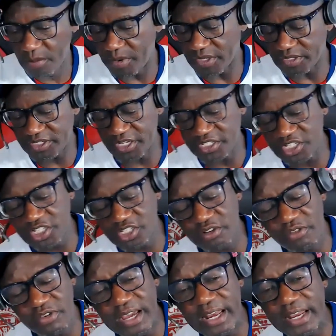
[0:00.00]
But this is the
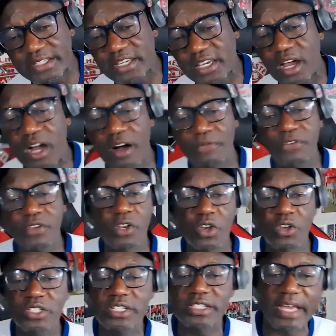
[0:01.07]
reality. After
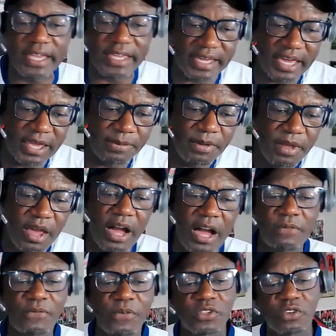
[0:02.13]
losing that game, I
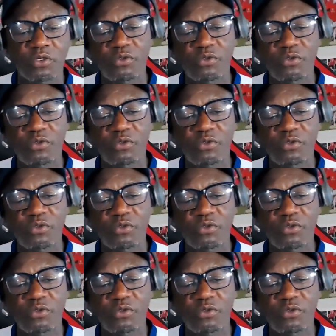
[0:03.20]
thought the